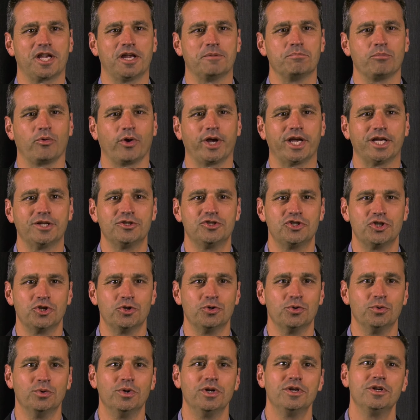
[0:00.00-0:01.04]
can bring
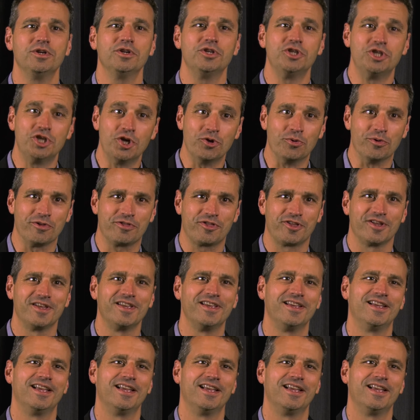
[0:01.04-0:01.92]
to youth.